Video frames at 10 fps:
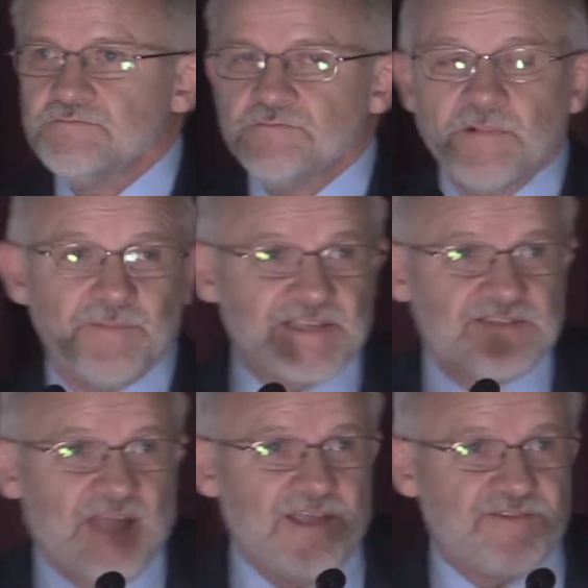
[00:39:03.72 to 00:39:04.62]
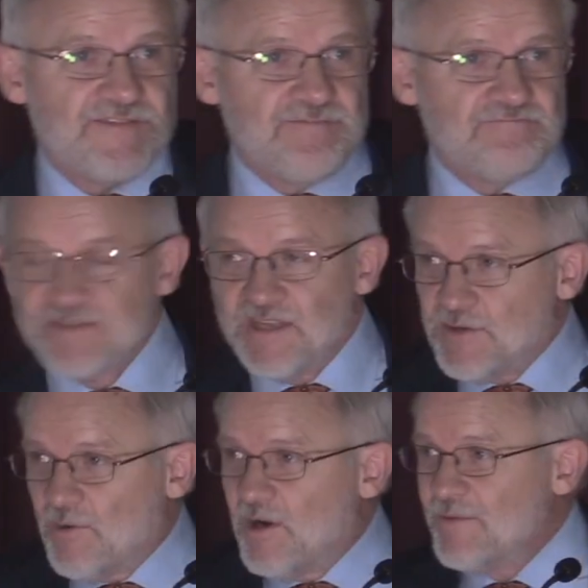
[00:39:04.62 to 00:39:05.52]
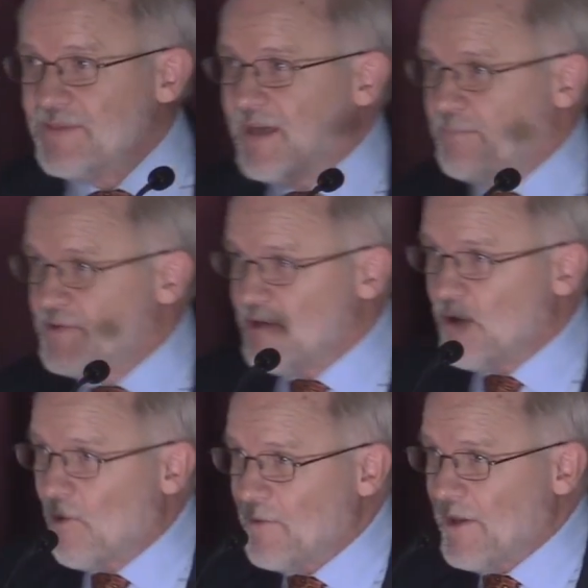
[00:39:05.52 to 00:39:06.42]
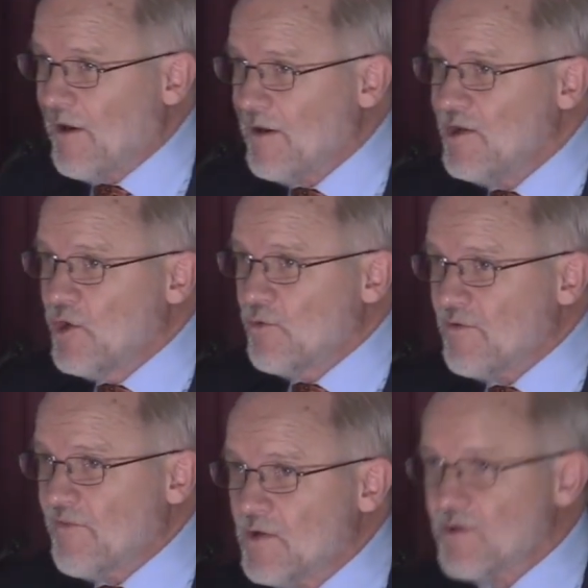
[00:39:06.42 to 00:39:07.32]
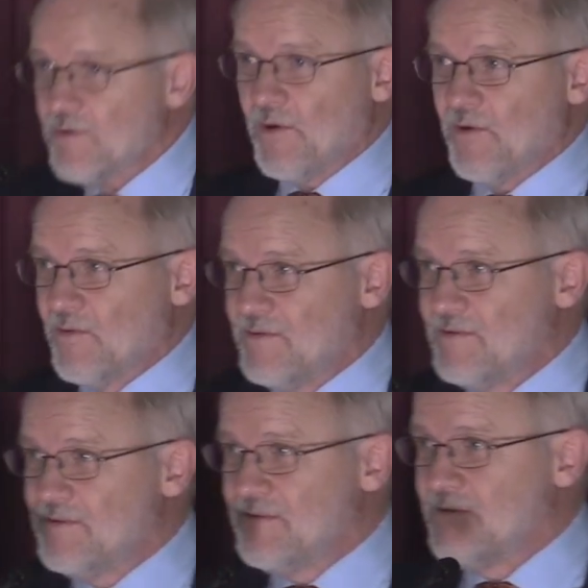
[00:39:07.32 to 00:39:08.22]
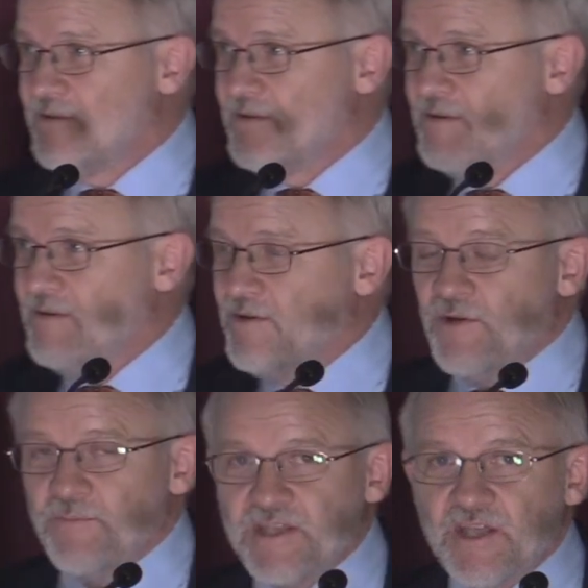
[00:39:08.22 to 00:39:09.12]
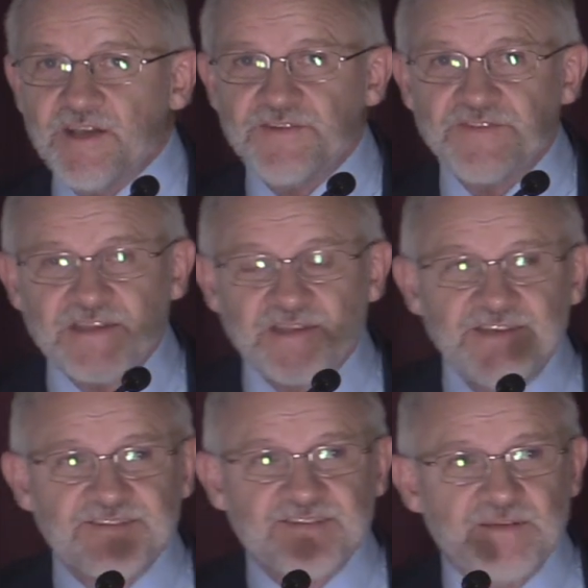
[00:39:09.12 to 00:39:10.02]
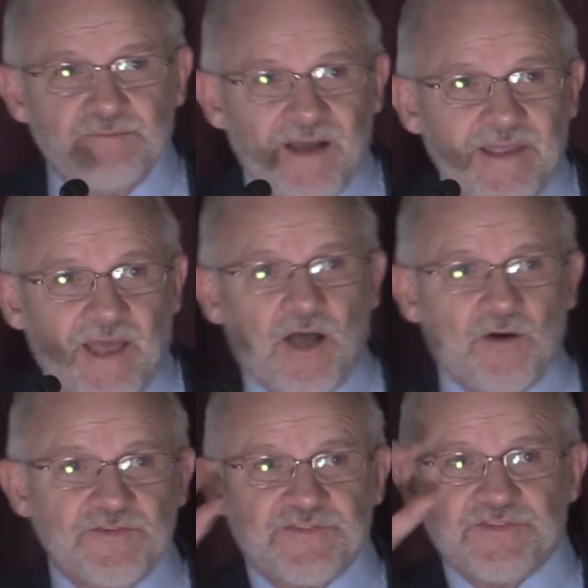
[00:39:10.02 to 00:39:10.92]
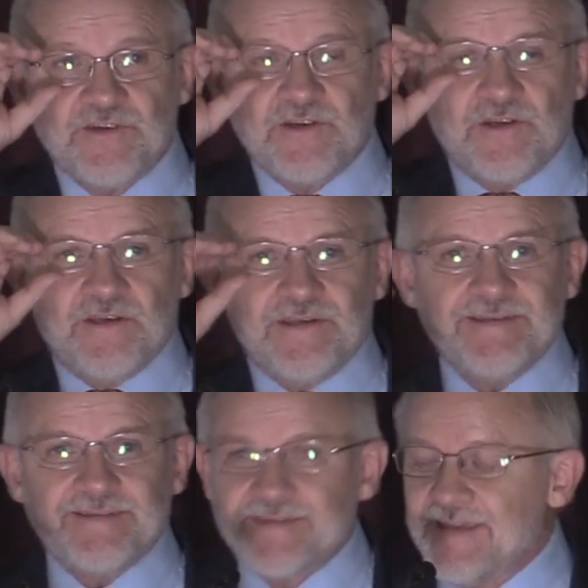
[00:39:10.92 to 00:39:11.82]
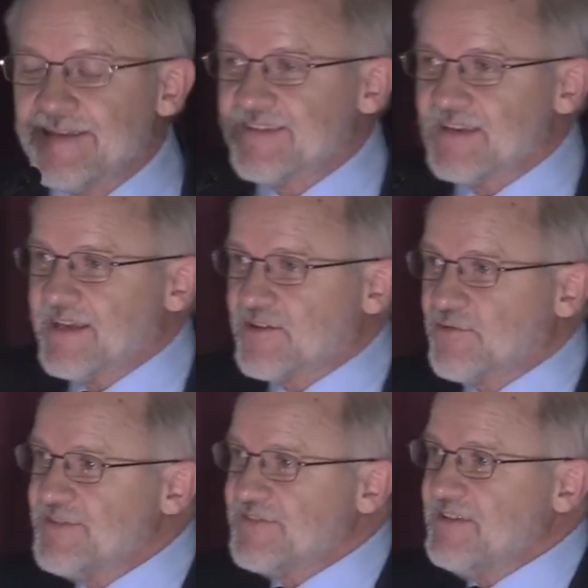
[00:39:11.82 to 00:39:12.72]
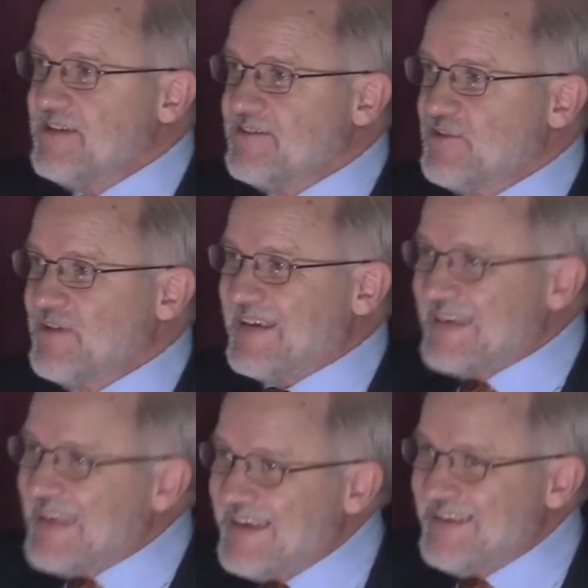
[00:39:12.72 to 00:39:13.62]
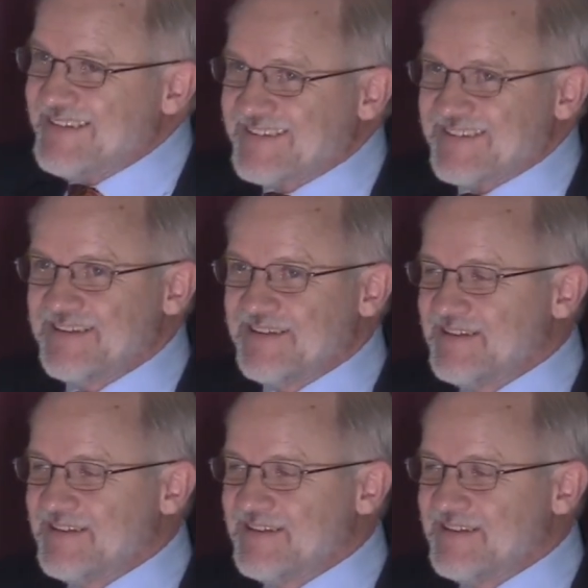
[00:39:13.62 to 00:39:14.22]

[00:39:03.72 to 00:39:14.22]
I mean, that's nice. There's nothing wrong with that. But you know what we are? We're vulnerable. Because at least in my house, it takes electricity to ignite